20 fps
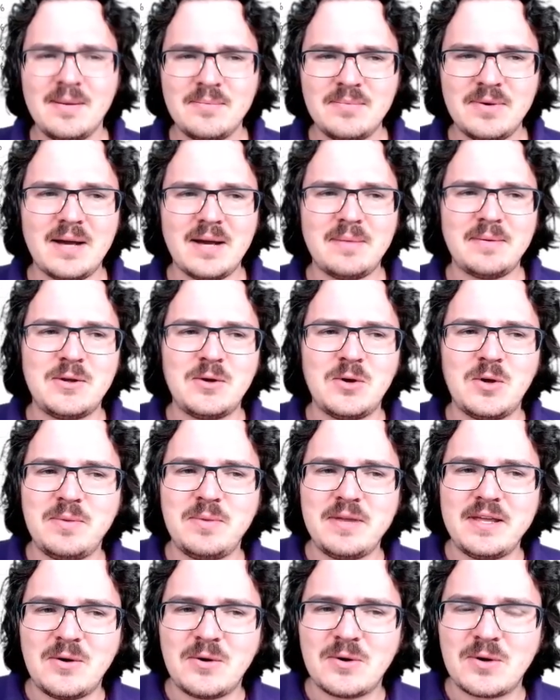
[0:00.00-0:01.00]
Probably
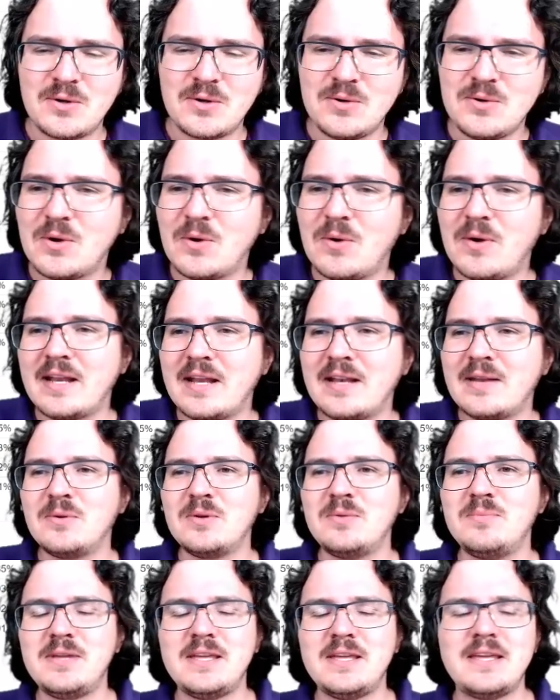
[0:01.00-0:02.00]
Huobi or KuCoin
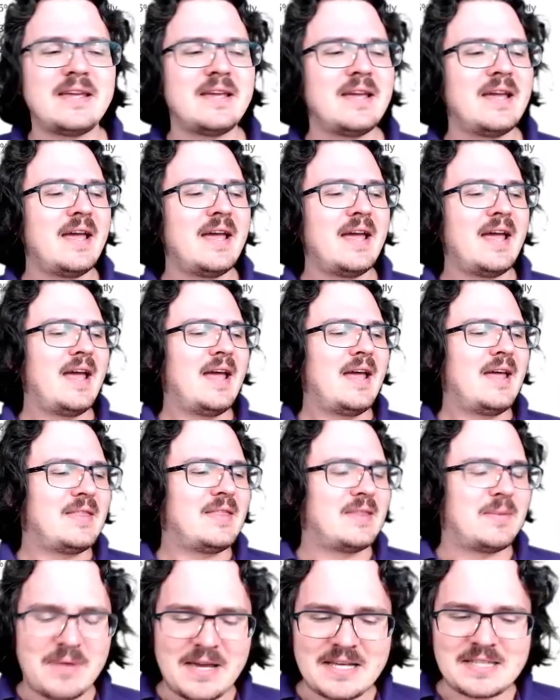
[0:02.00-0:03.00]
would be
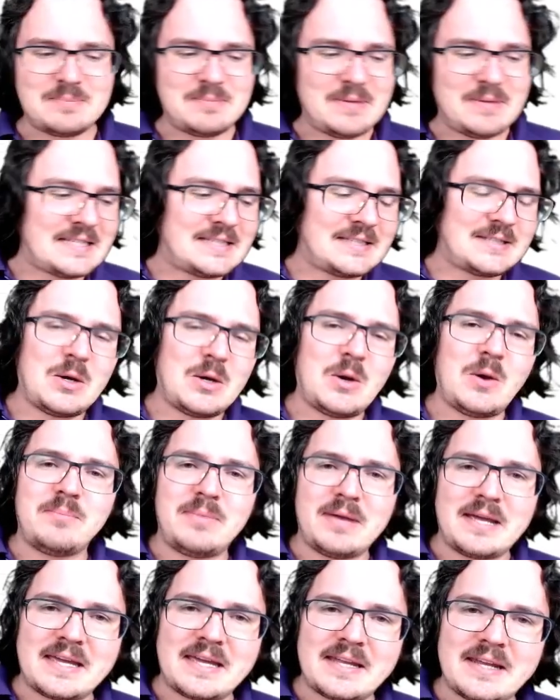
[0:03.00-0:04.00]
the best place to go and
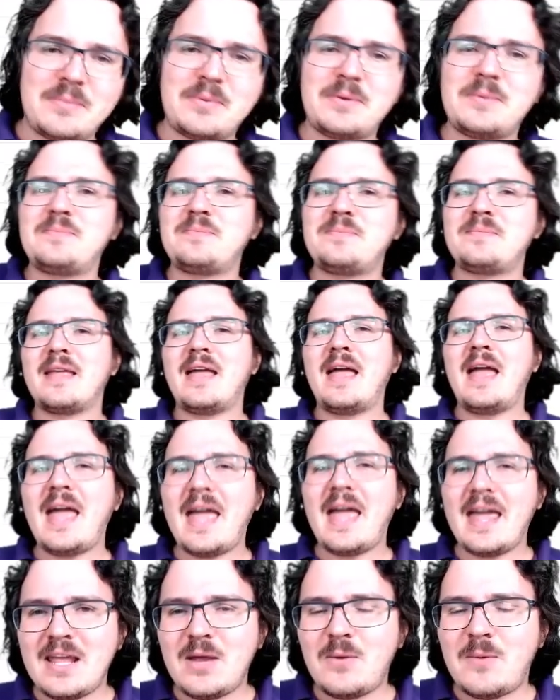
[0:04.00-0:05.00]
pick it up.
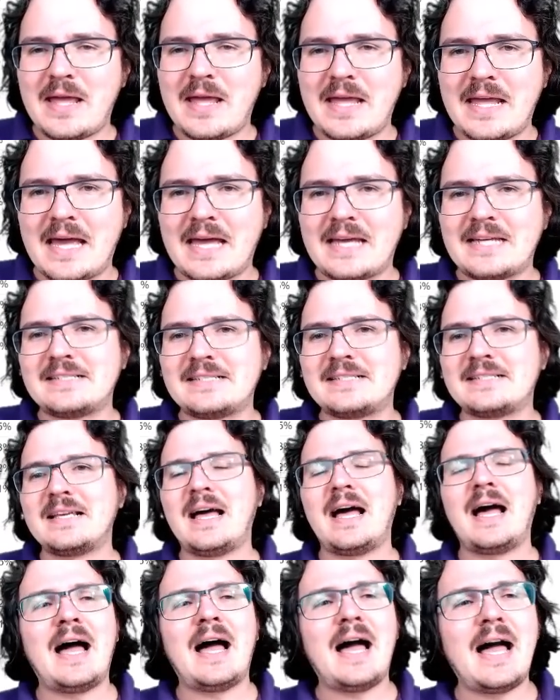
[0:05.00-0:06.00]
Anyway, guys,
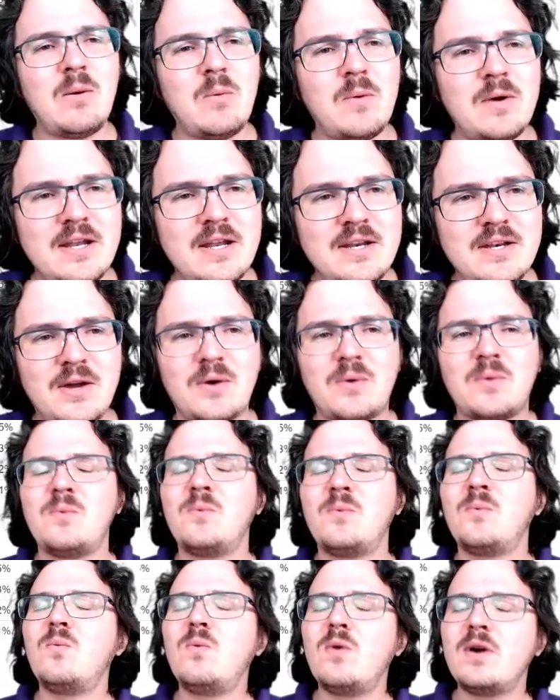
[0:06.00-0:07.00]
I want to know,
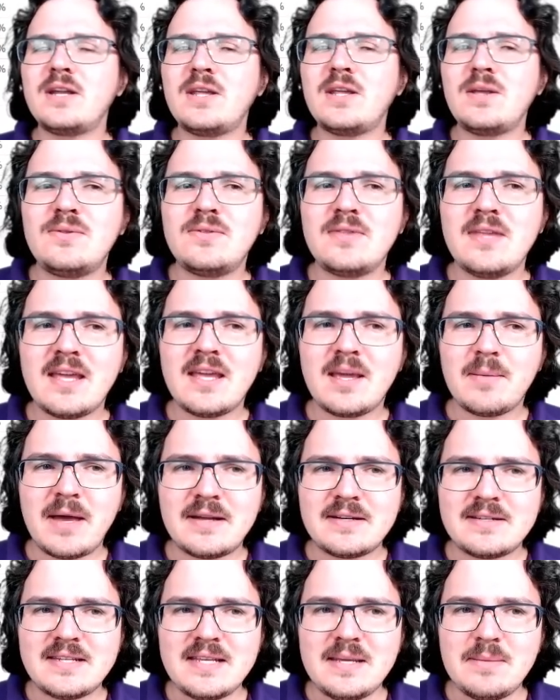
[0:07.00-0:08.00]
what do you think
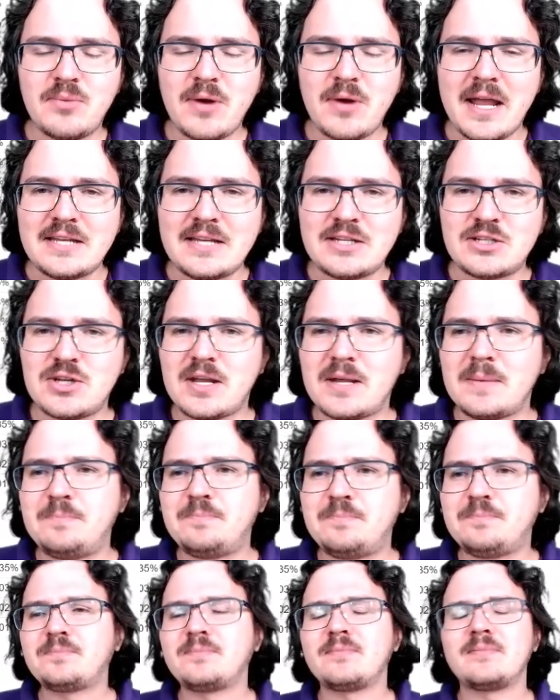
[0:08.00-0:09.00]
about Deep Brain Chain?
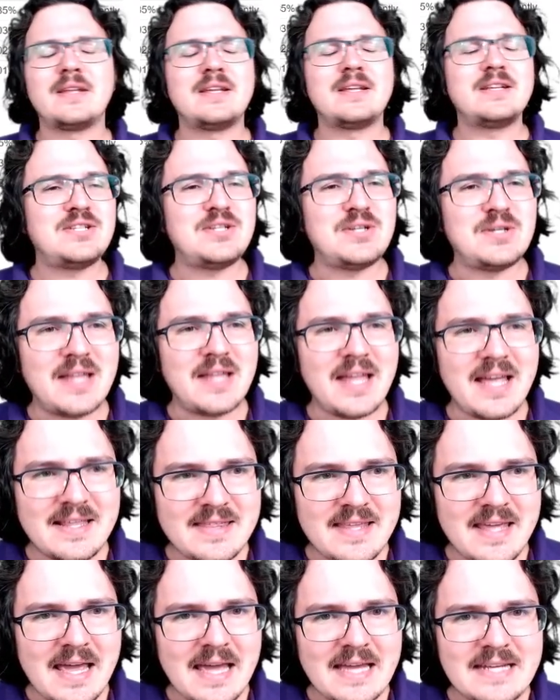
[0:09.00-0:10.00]
Do you like
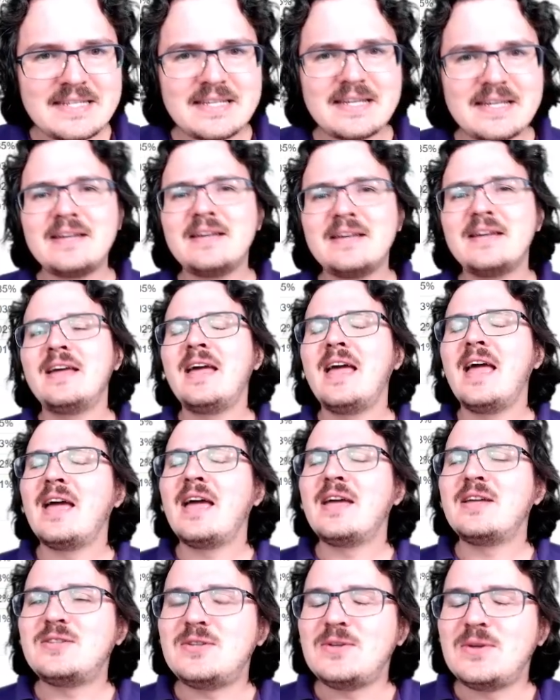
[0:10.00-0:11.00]
the idea?
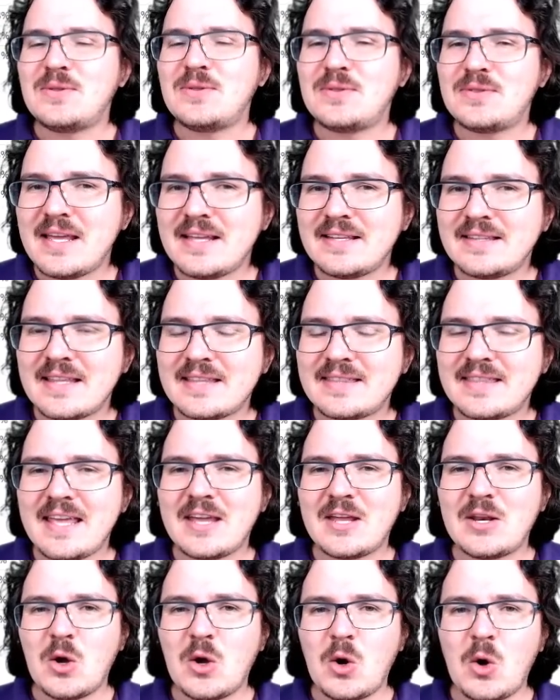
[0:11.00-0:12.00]
Do you think that they
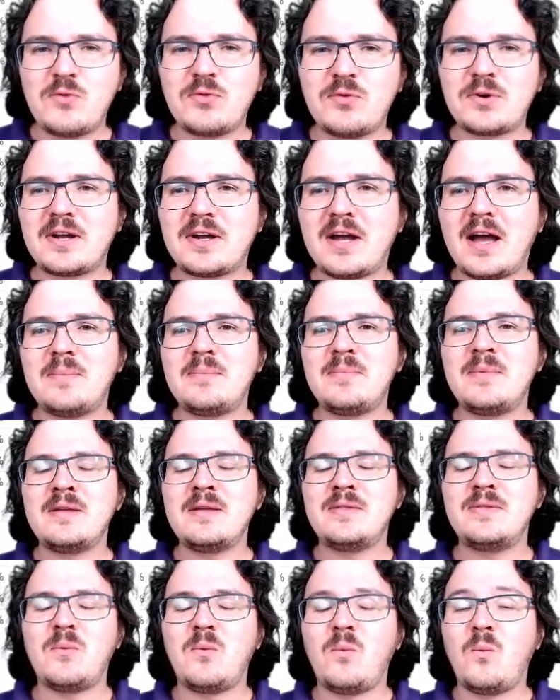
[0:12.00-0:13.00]
can overcome
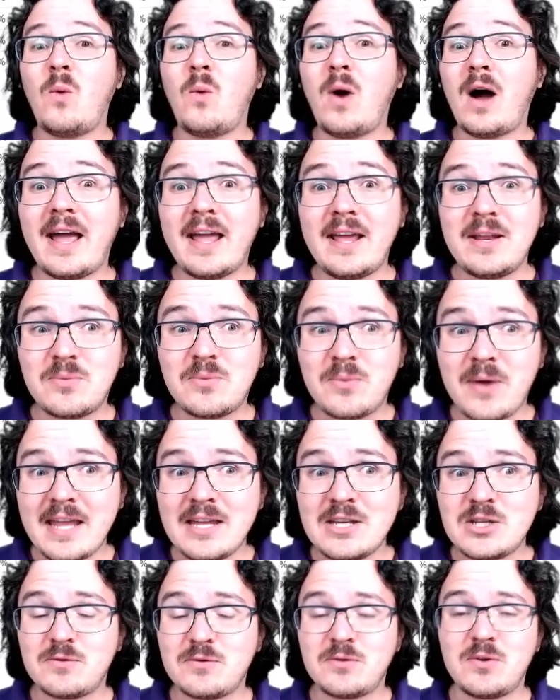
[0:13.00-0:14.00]
the wide
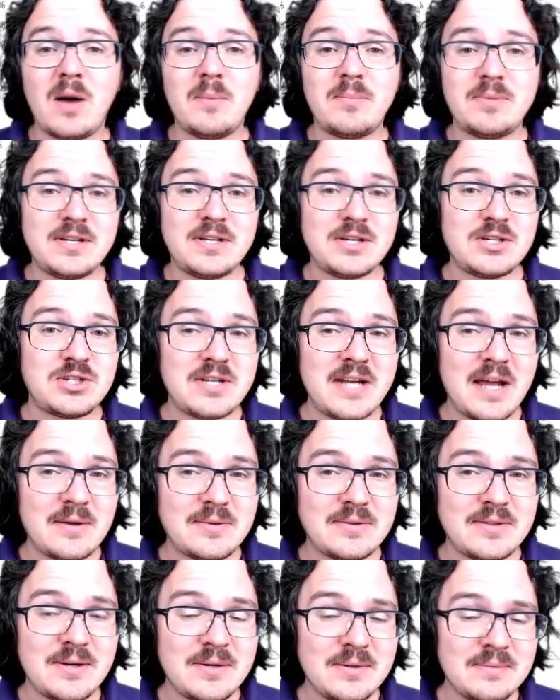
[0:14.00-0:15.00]
range of competition
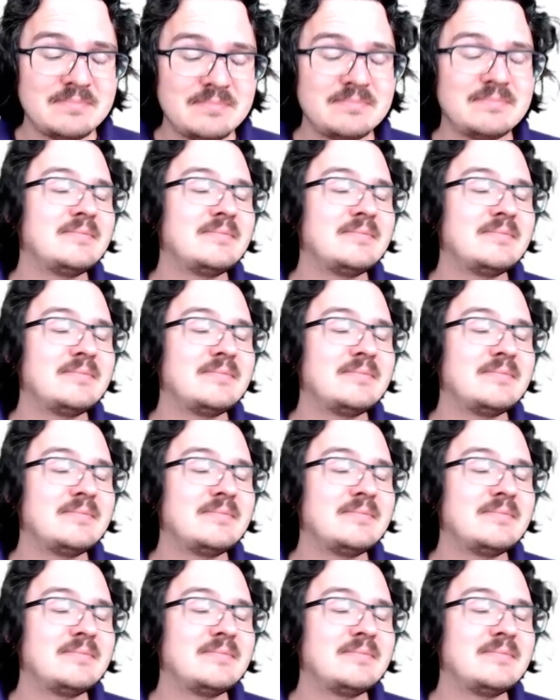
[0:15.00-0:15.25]
out there?